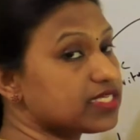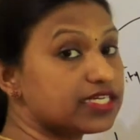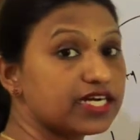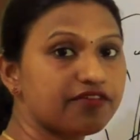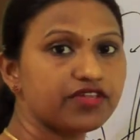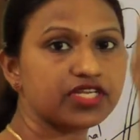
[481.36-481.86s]
a
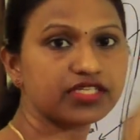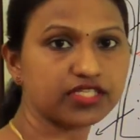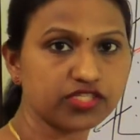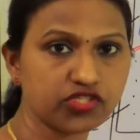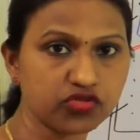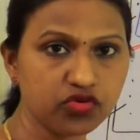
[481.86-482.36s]
covering
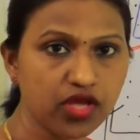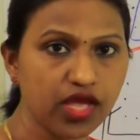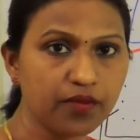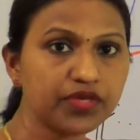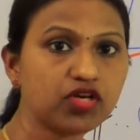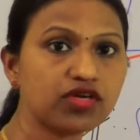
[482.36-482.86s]
tissue
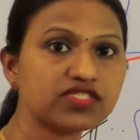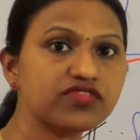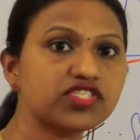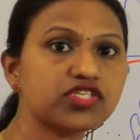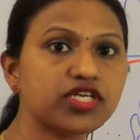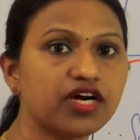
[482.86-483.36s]
because
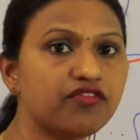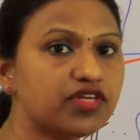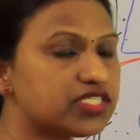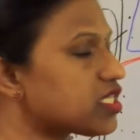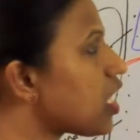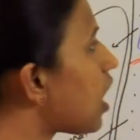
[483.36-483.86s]
which
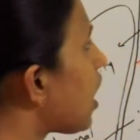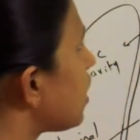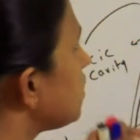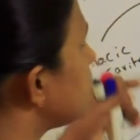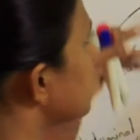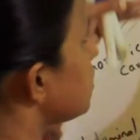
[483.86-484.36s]
covers the
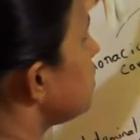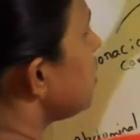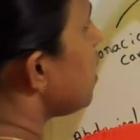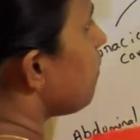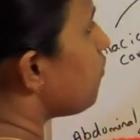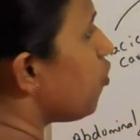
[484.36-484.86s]
organ
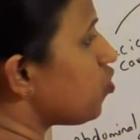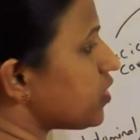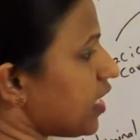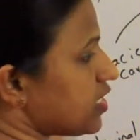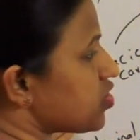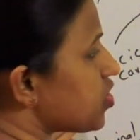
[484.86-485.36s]
both
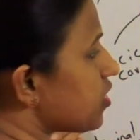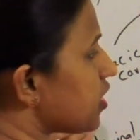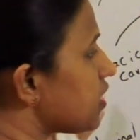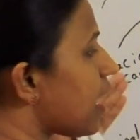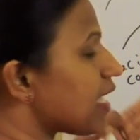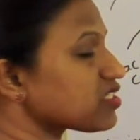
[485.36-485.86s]

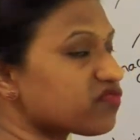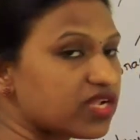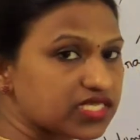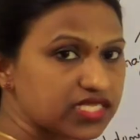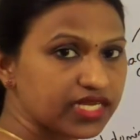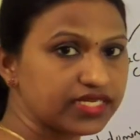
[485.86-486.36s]
externally as well
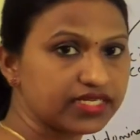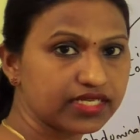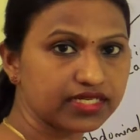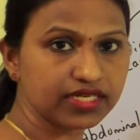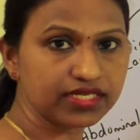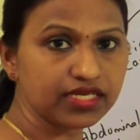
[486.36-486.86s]
as the
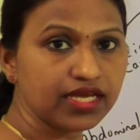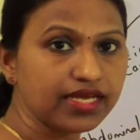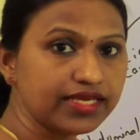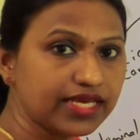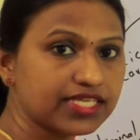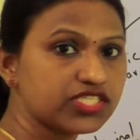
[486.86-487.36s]
internally.
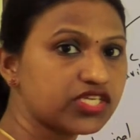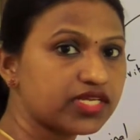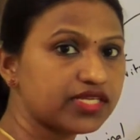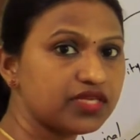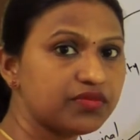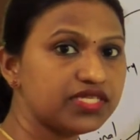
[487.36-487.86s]

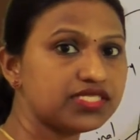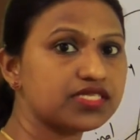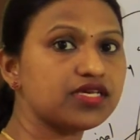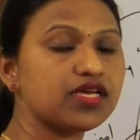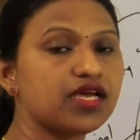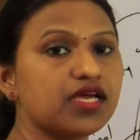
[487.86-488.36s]
Externally means
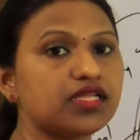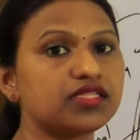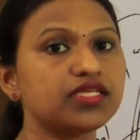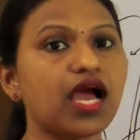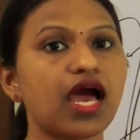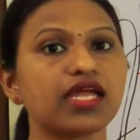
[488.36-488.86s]

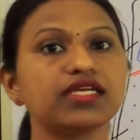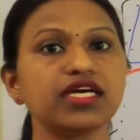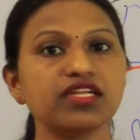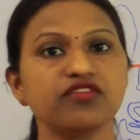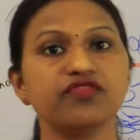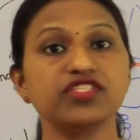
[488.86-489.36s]
the
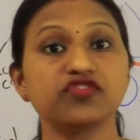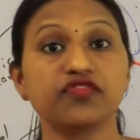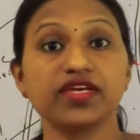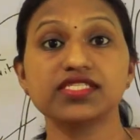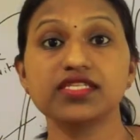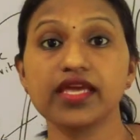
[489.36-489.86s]
organ which
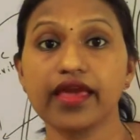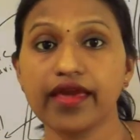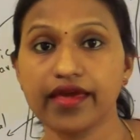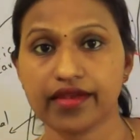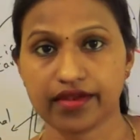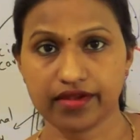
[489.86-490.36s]
face the
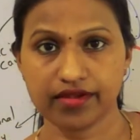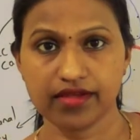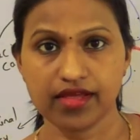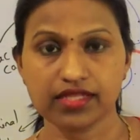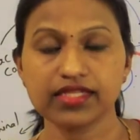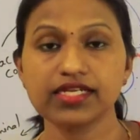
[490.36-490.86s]
air
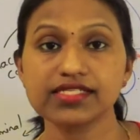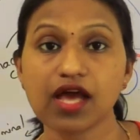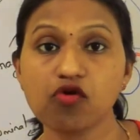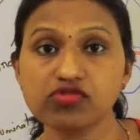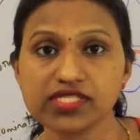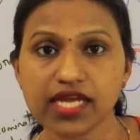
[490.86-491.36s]
that is
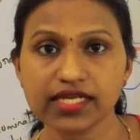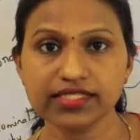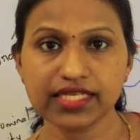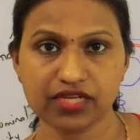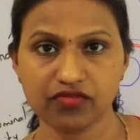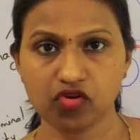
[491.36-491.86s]
outside
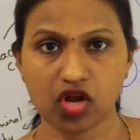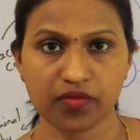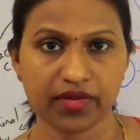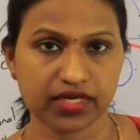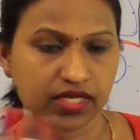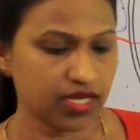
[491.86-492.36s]
the
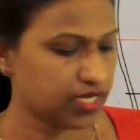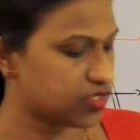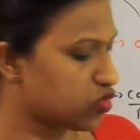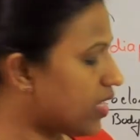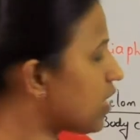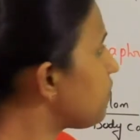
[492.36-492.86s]
environment.
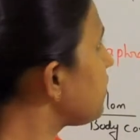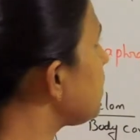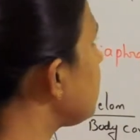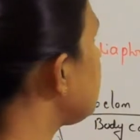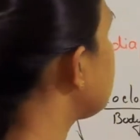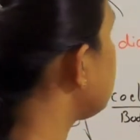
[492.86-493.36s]
So let
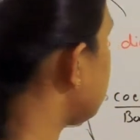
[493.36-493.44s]
me